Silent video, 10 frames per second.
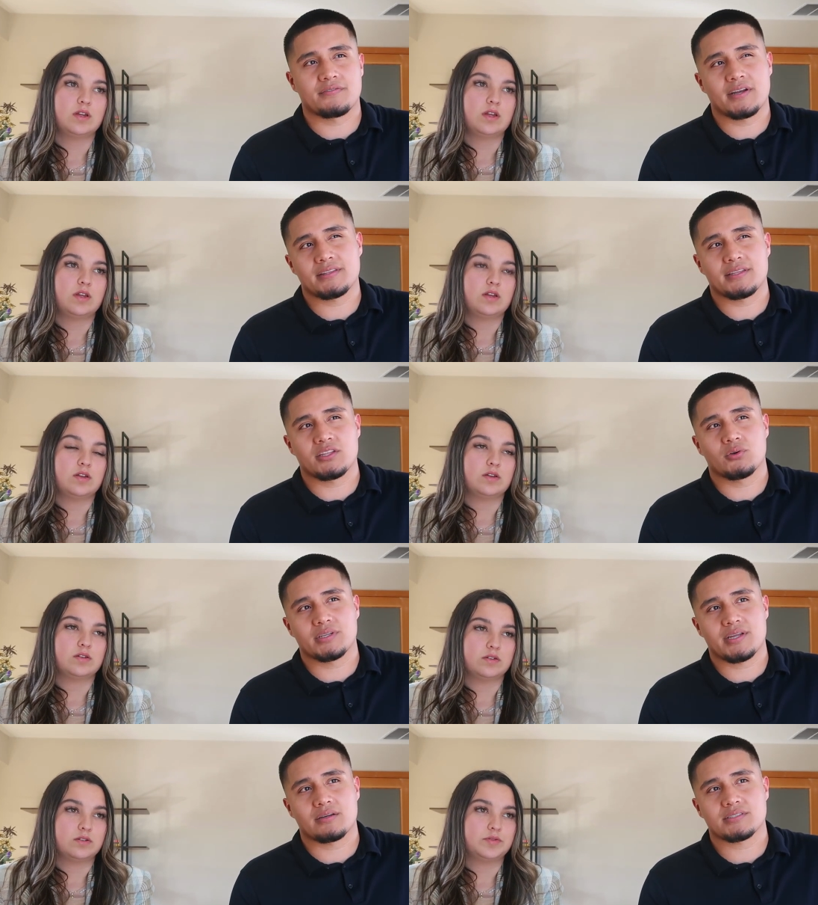Speaker 1: if anything the only
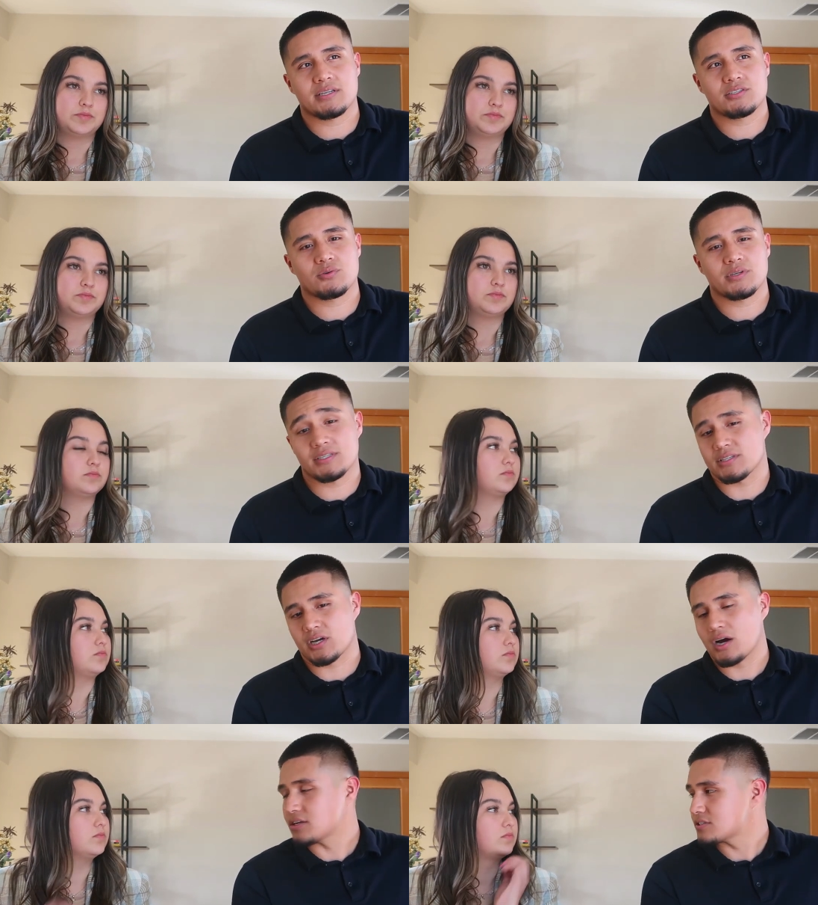downside to it is the
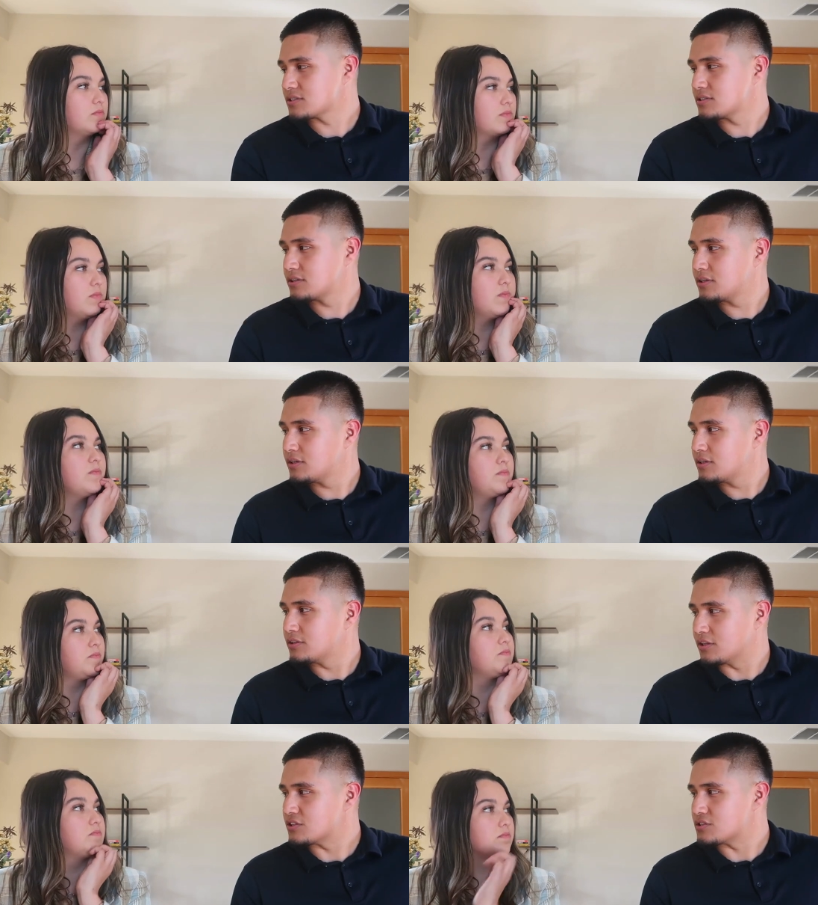cost
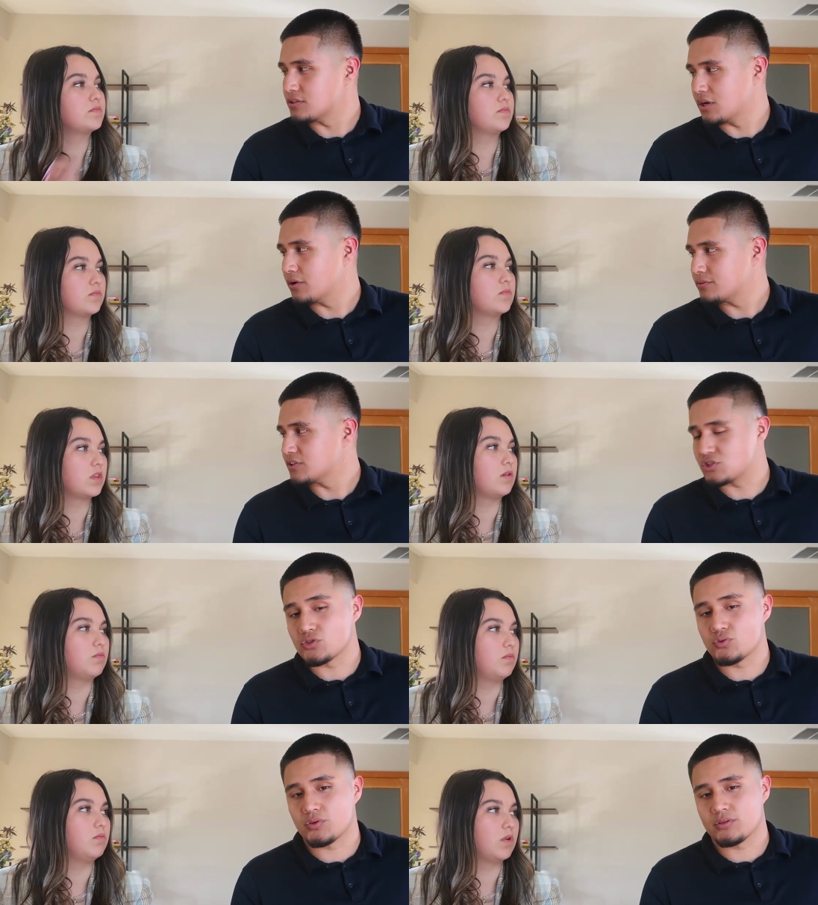mm-hmm. the you know the, the
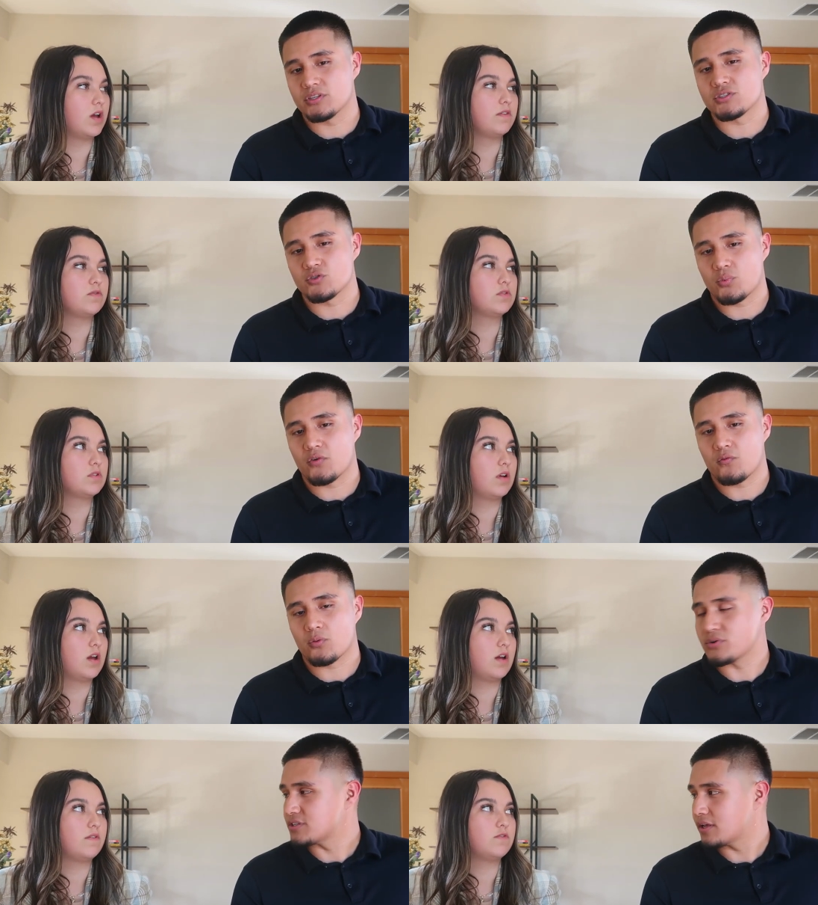two the two point four
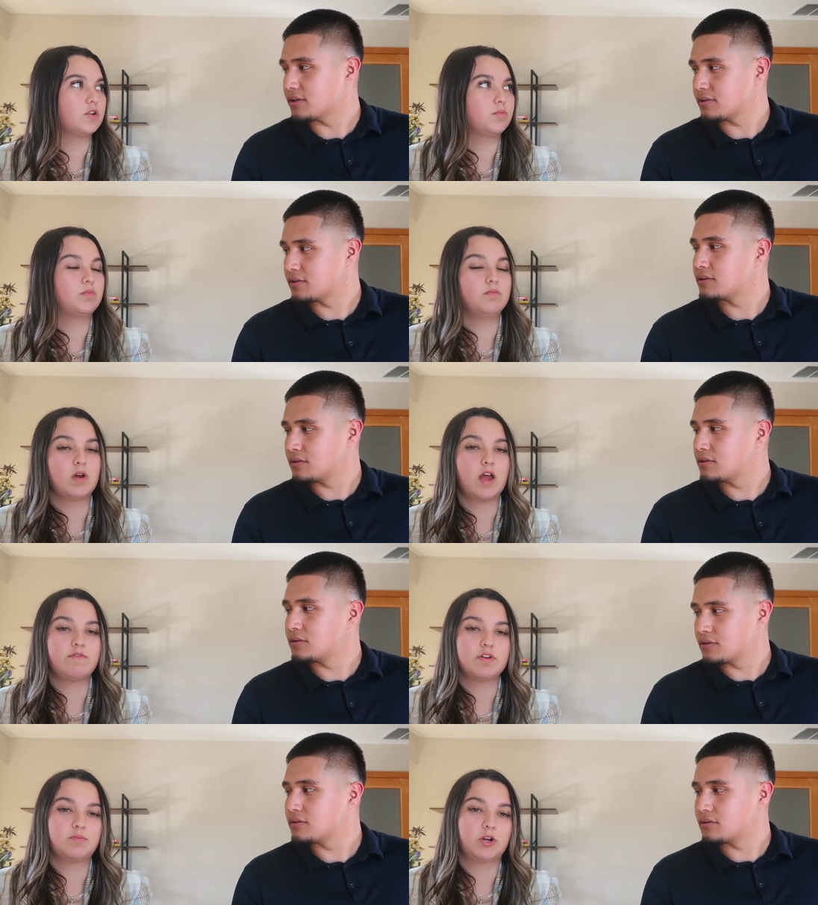percent
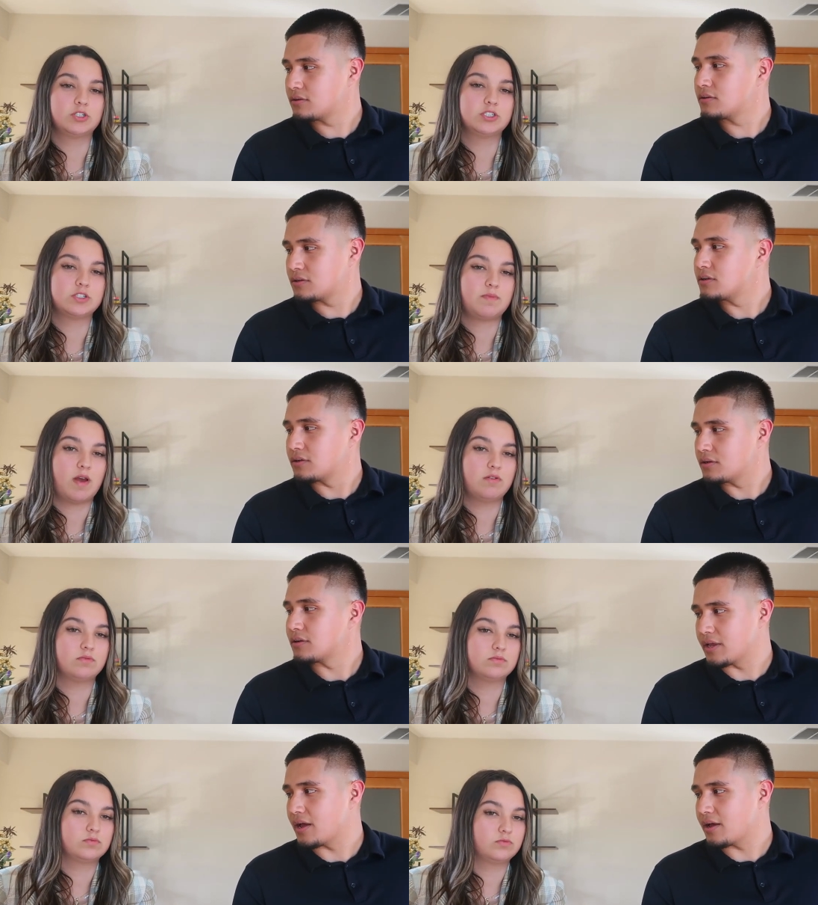
Speaker 2: of your purchase amount
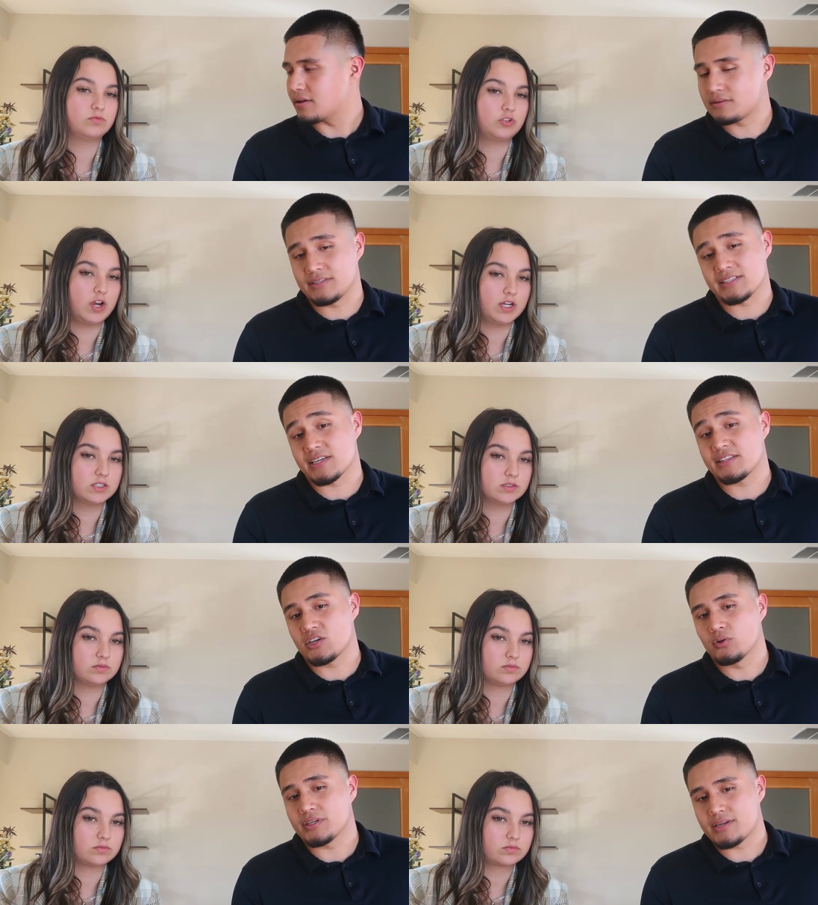
Speaker 1: yeah correct. that's like the
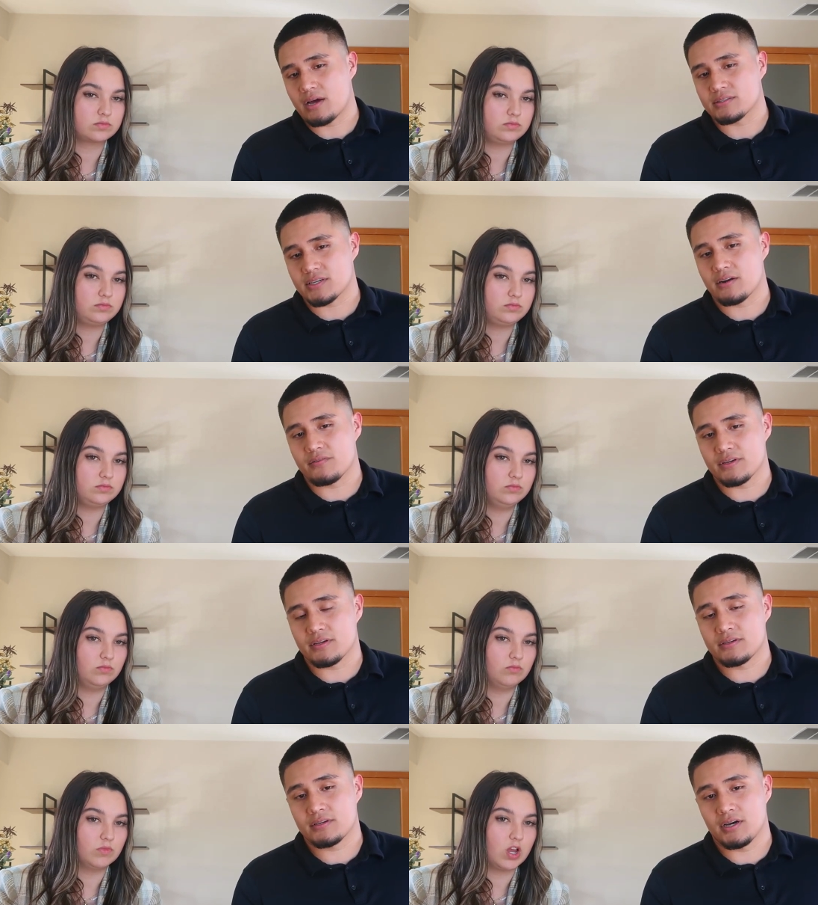only downside of it
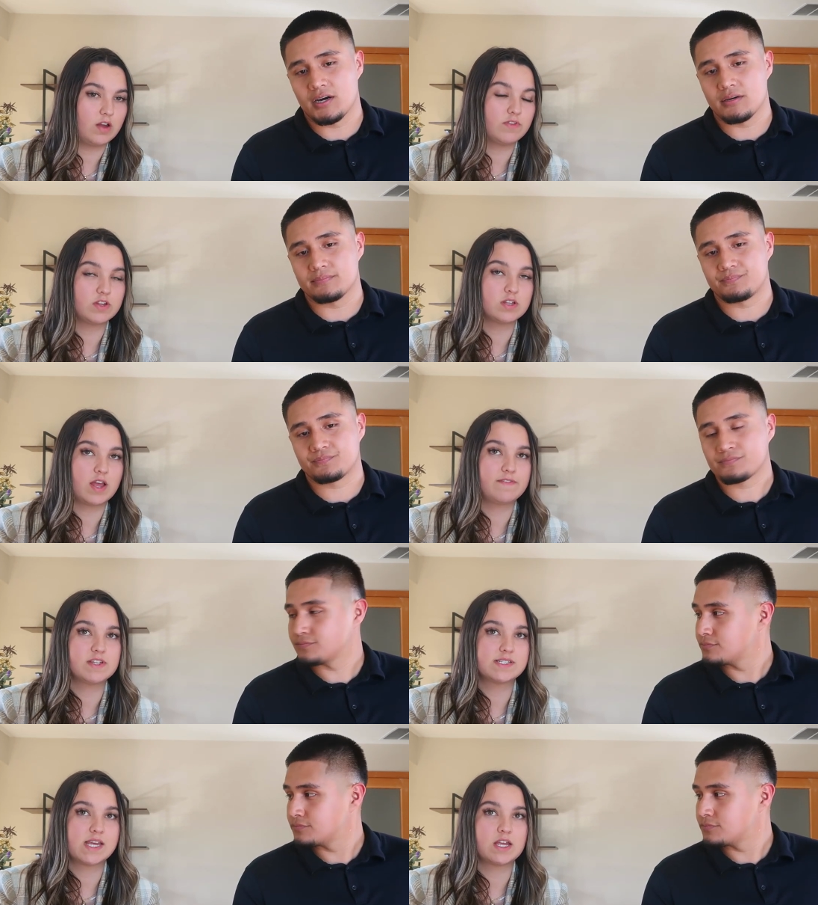
Speaker 2: um, of the of the
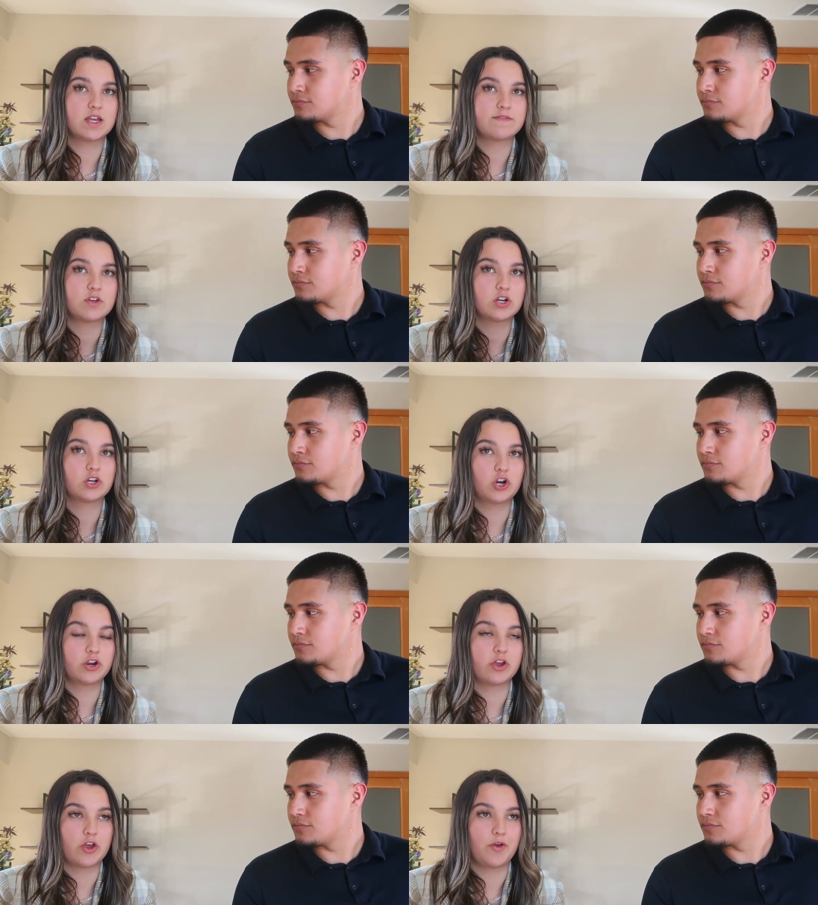sale of your
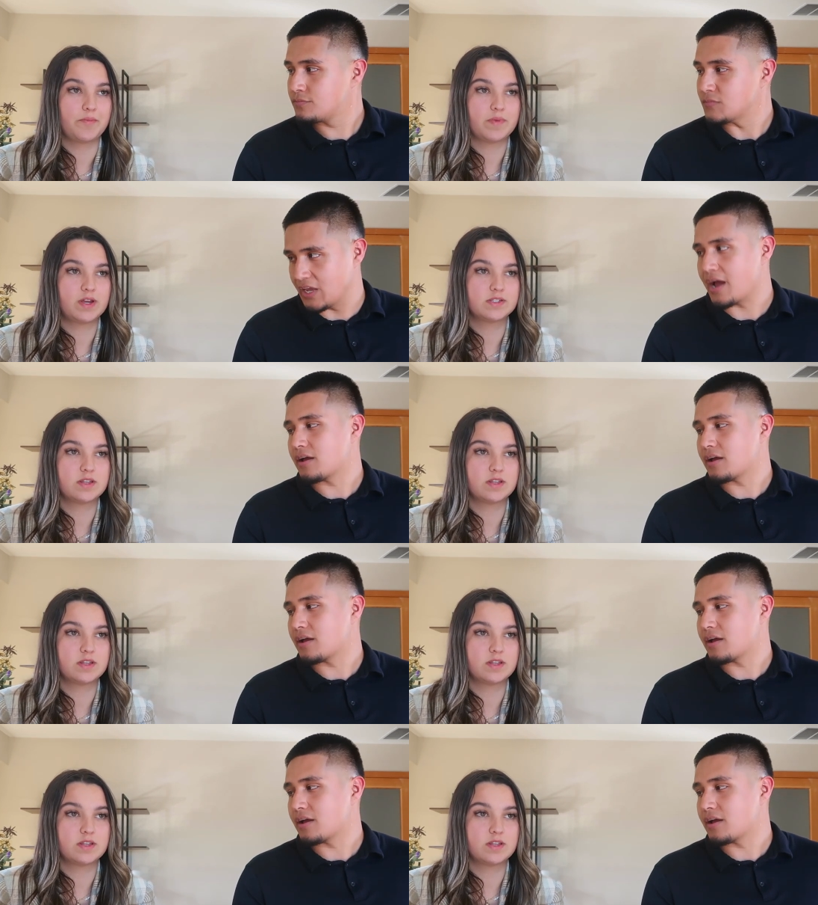current home yeah.